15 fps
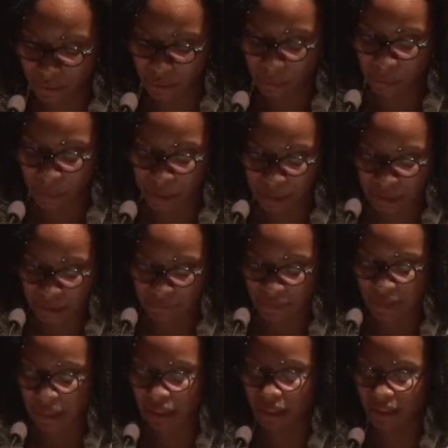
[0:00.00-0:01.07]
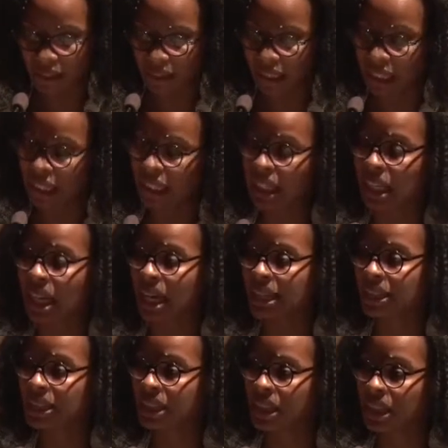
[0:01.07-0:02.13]
believing a thing as
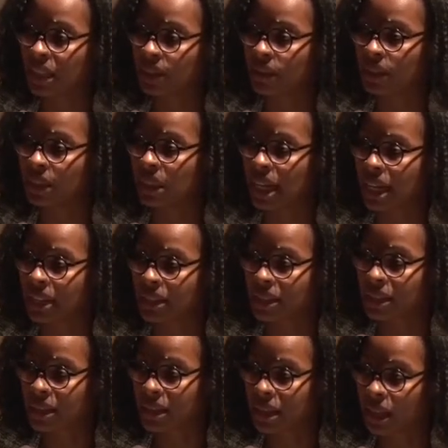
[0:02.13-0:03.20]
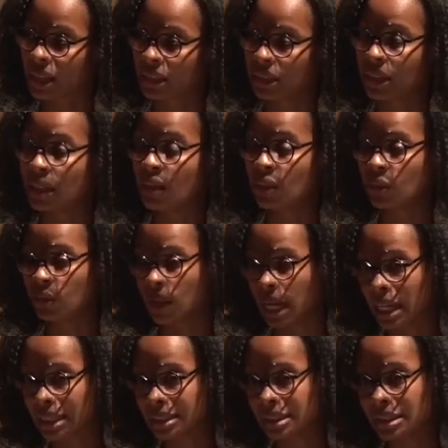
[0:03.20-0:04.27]
sacred as the sun
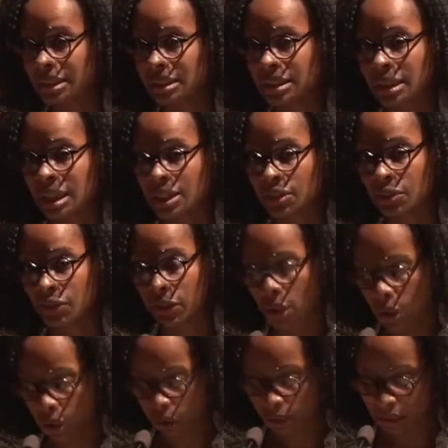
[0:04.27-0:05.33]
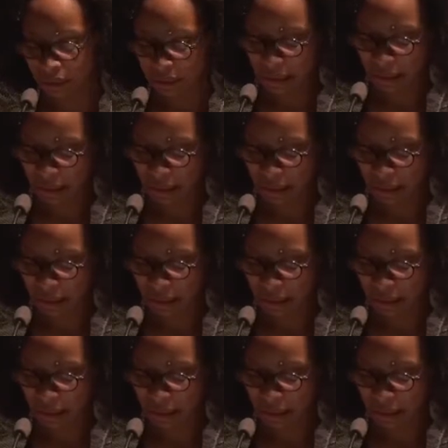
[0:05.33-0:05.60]
rises and falls